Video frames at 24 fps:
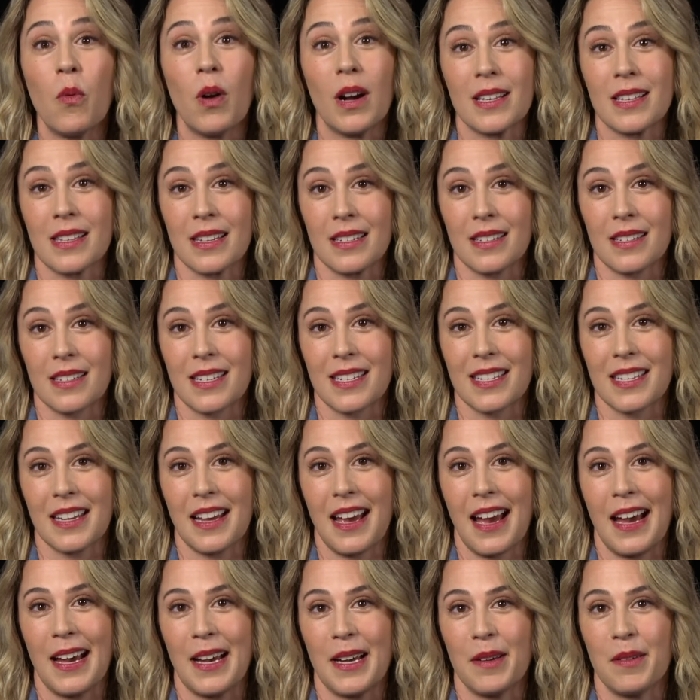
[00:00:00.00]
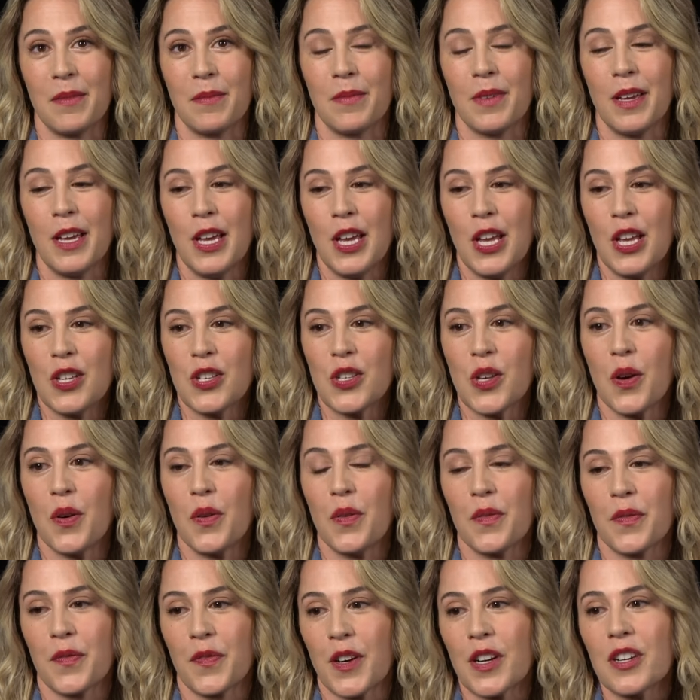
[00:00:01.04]
wasn't. Um,
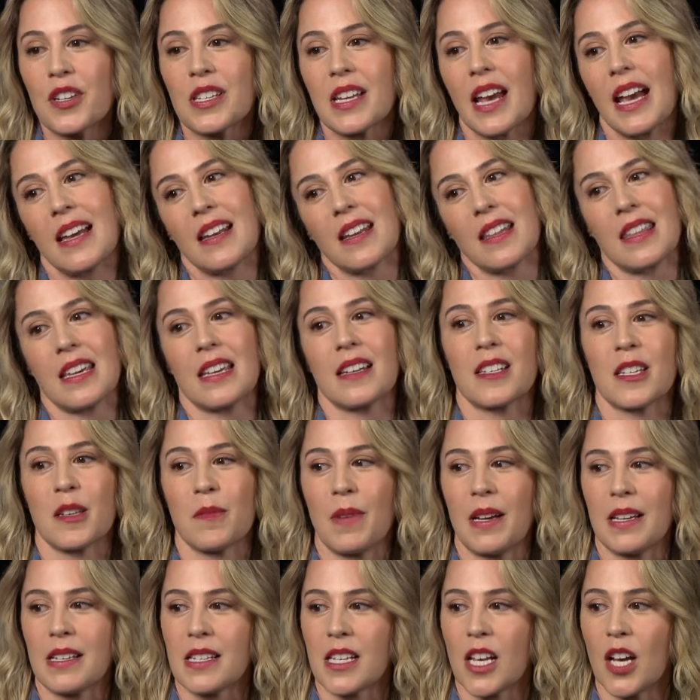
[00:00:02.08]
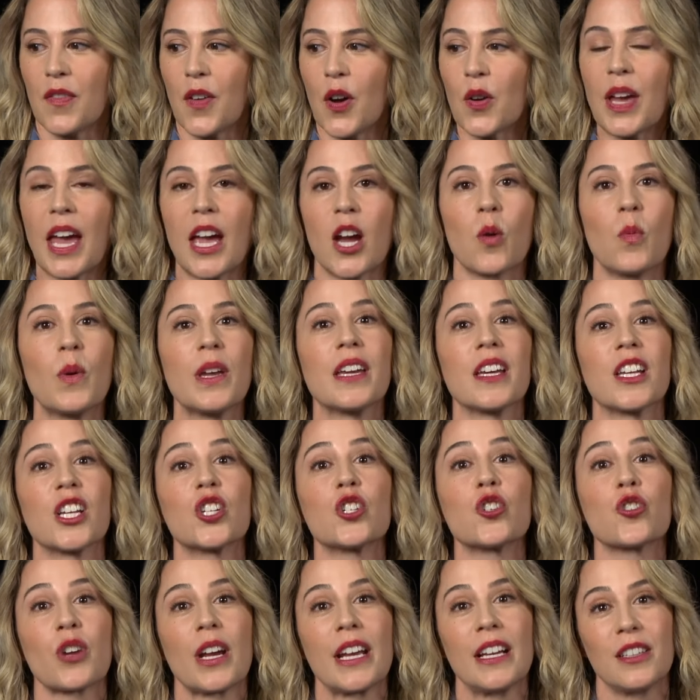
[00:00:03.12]
so first I had to think to myself, okay, are we gonna
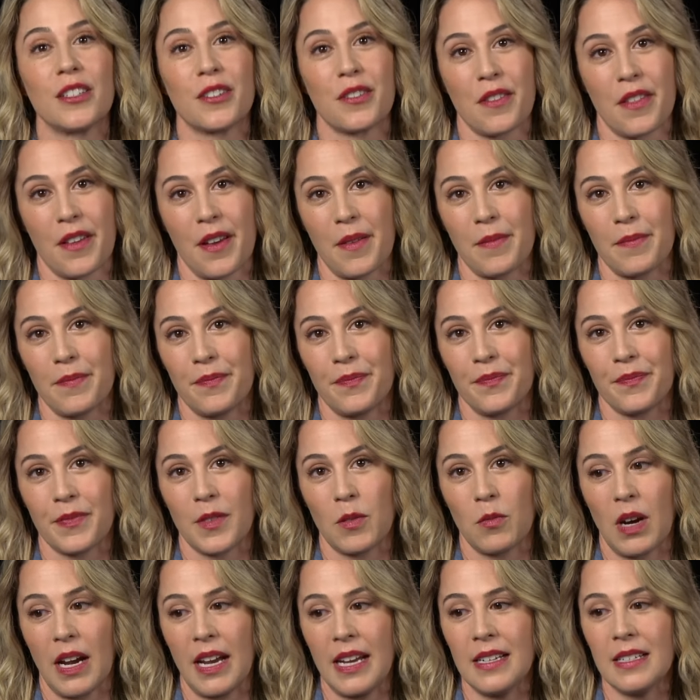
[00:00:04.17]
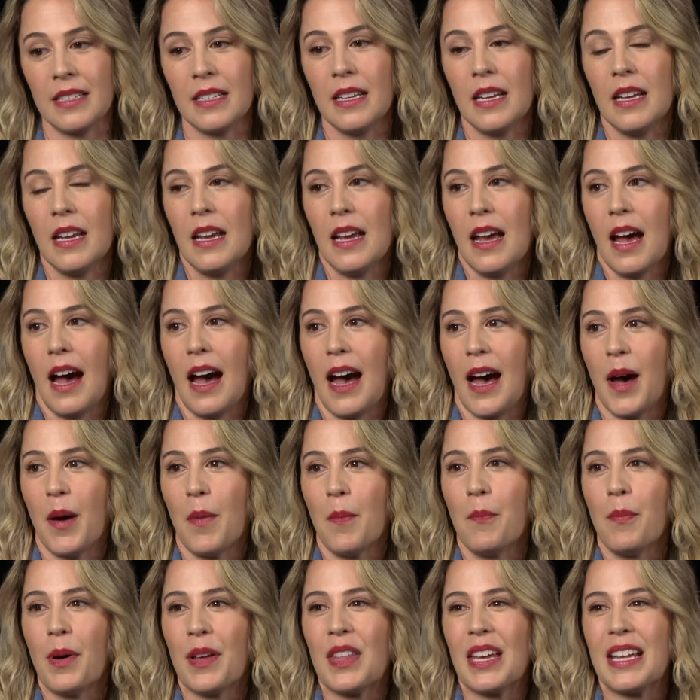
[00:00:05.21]
trailer them, right?
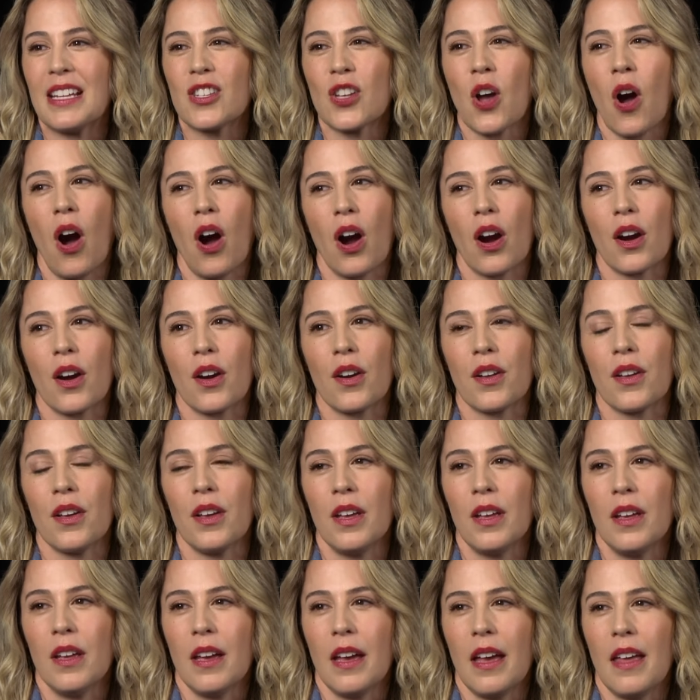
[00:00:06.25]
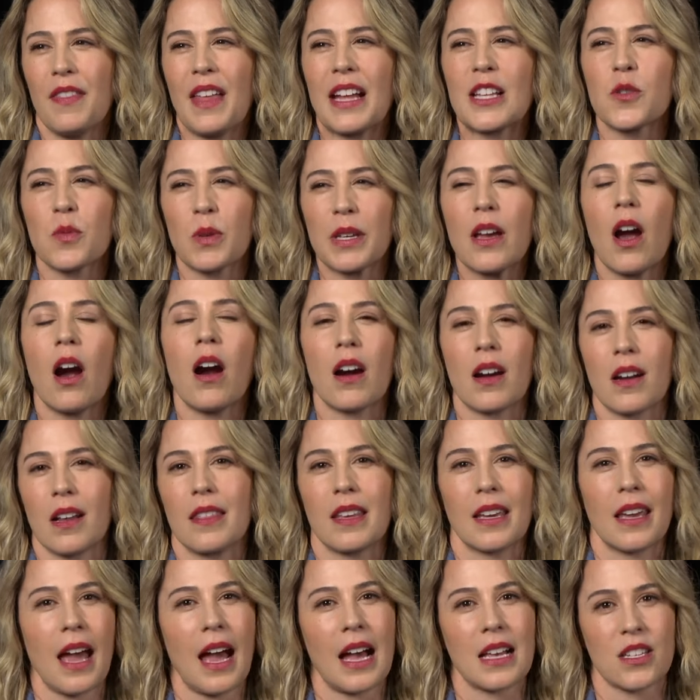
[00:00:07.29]
Um, but it's hard, that's really hard on
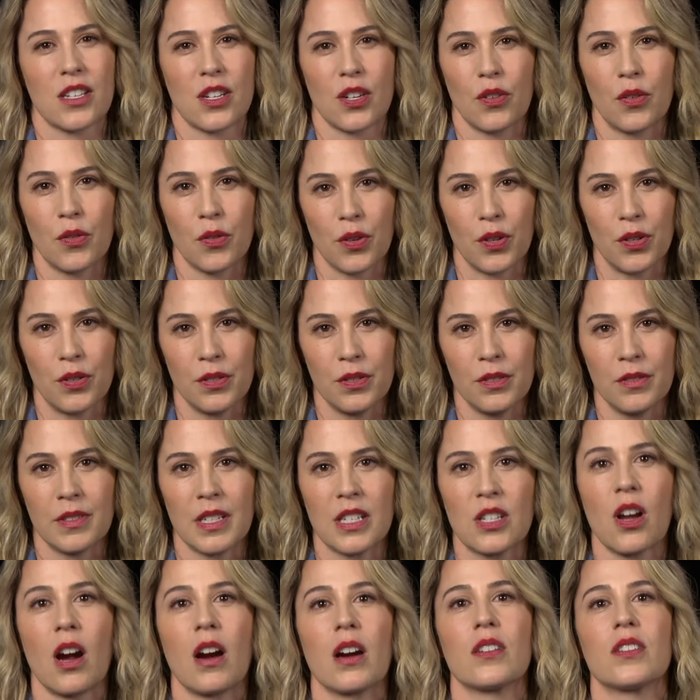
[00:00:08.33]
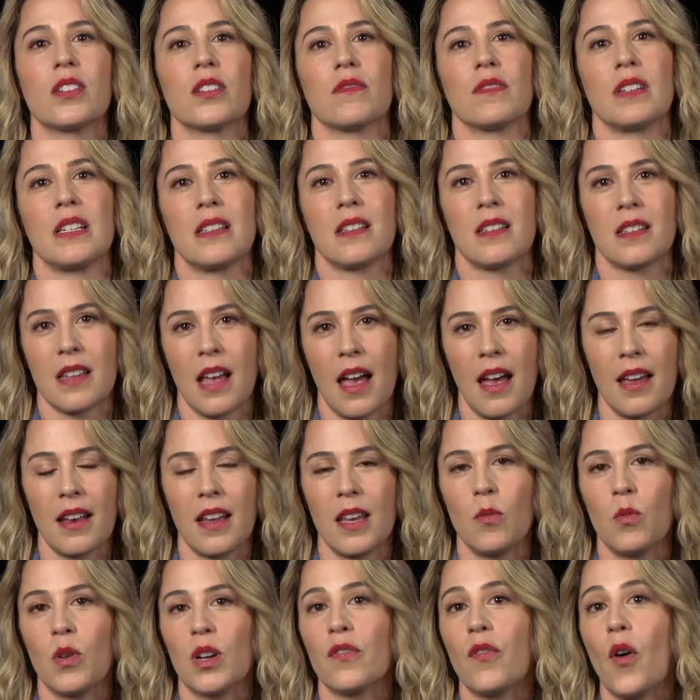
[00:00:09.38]
the cast and crew. It's hard to reset.
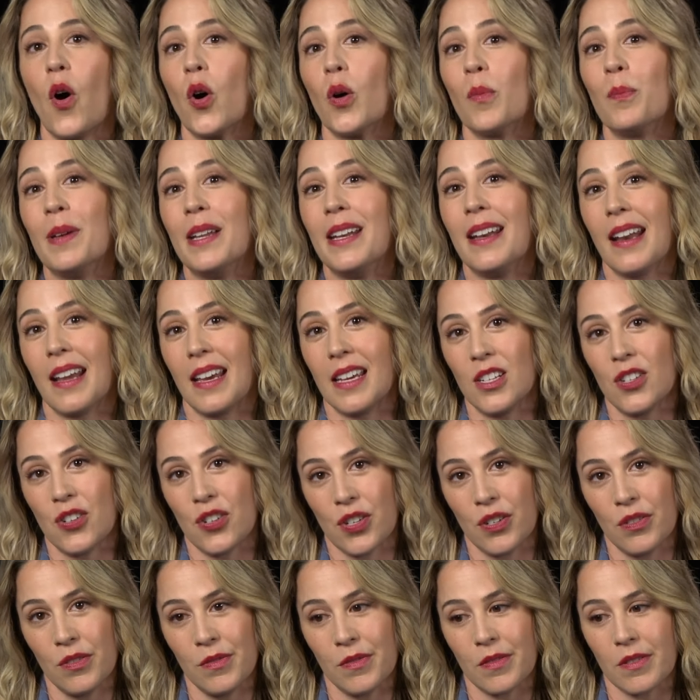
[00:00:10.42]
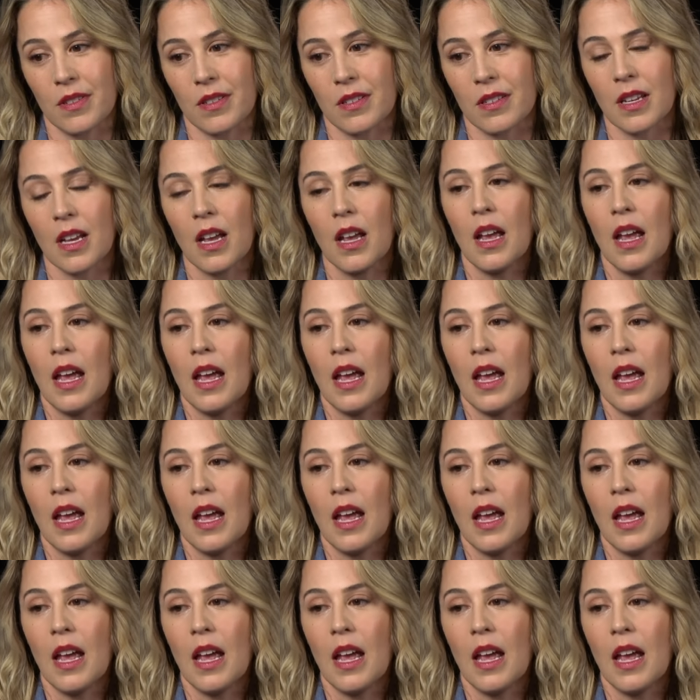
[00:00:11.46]
It would have all been night shoots.